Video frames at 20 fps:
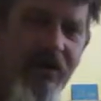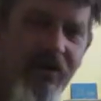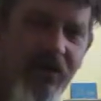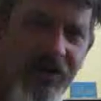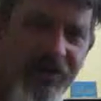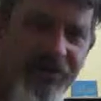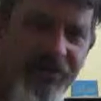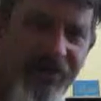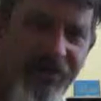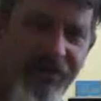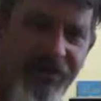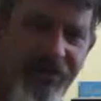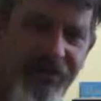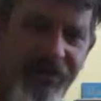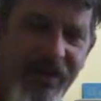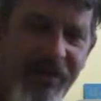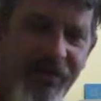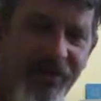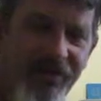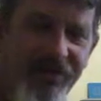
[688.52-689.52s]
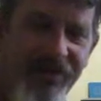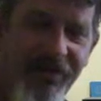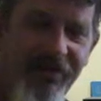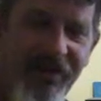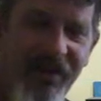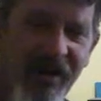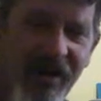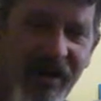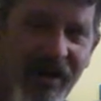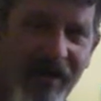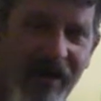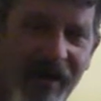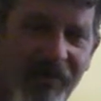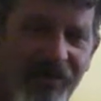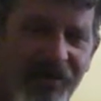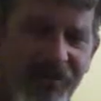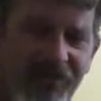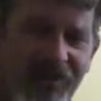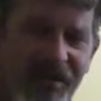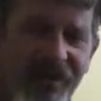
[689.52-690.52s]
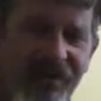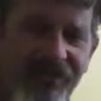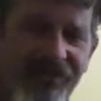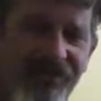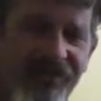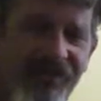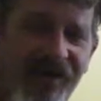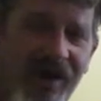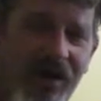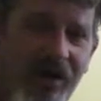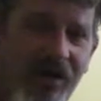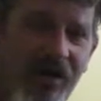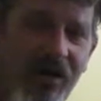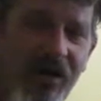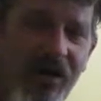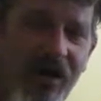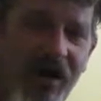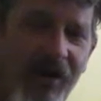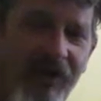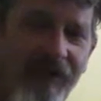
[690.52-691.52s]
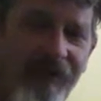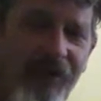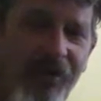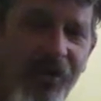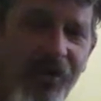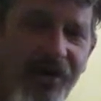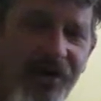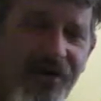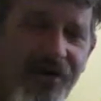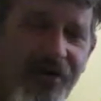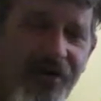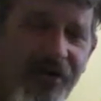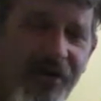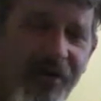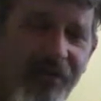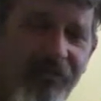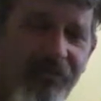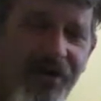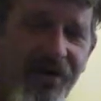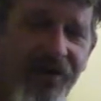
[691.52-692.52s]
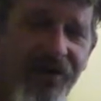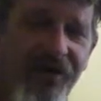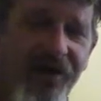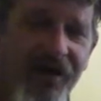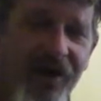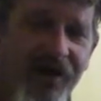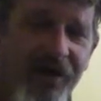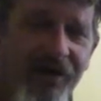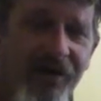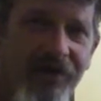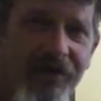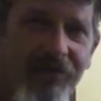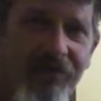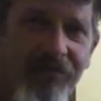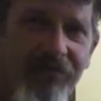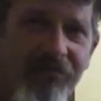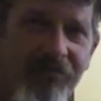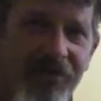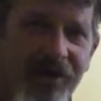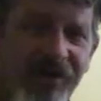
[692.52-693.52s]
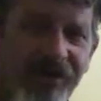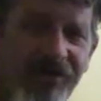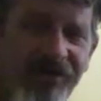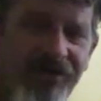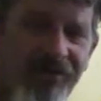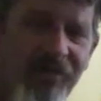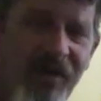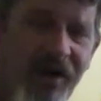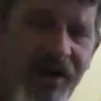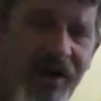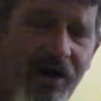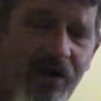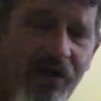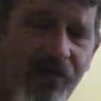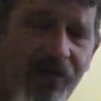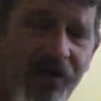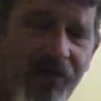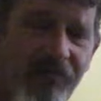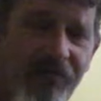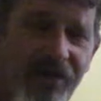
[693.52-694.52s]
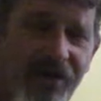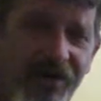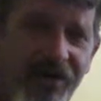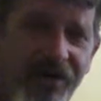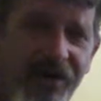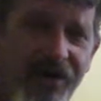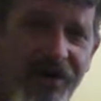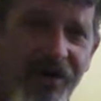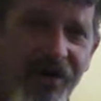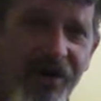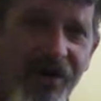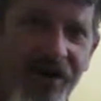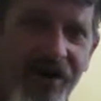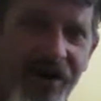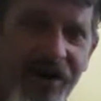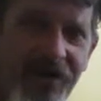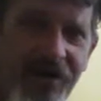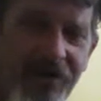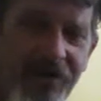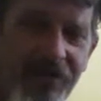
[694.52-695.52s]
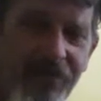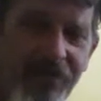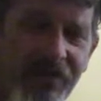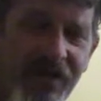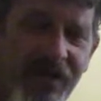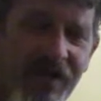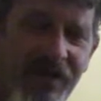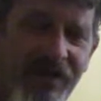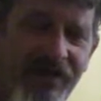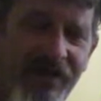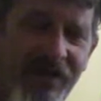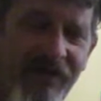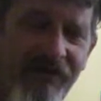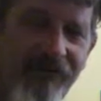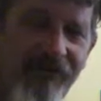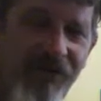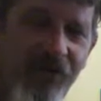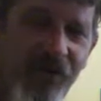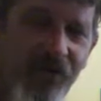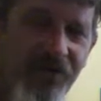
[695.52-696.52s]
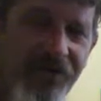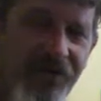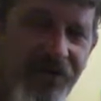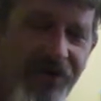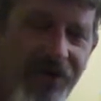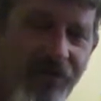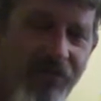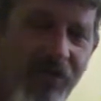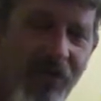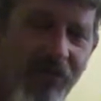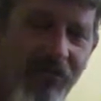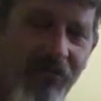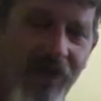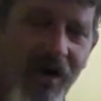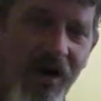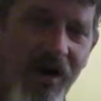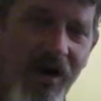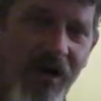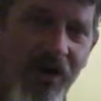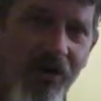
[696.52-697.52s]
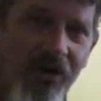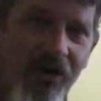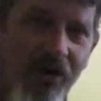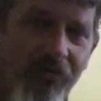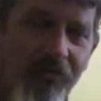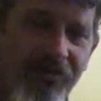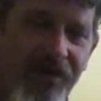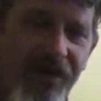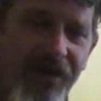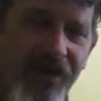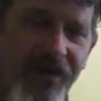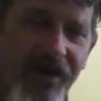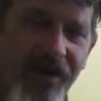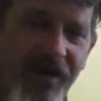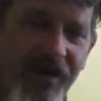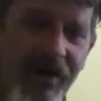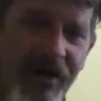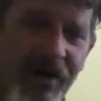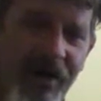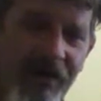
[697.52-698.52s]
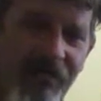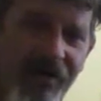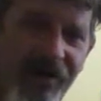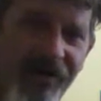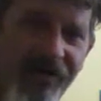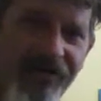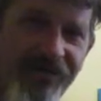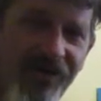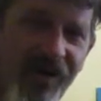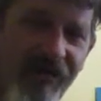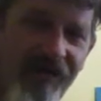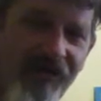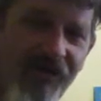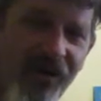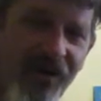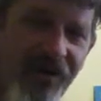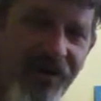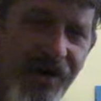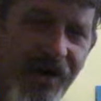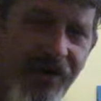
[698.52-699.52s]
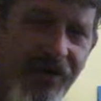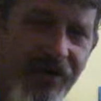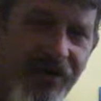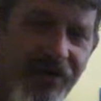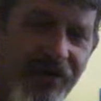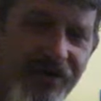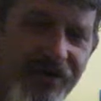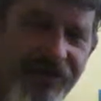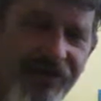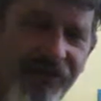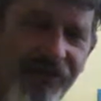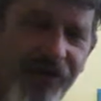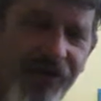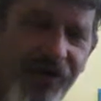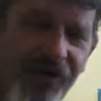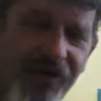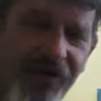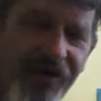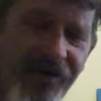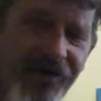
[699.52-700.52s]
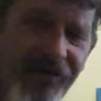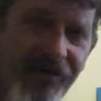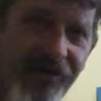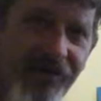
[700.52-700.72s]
Well, people typically come to me and say, oh, I've bought a new computer because my old computer died. Therefore, do you want my old computer because I've got no use for it?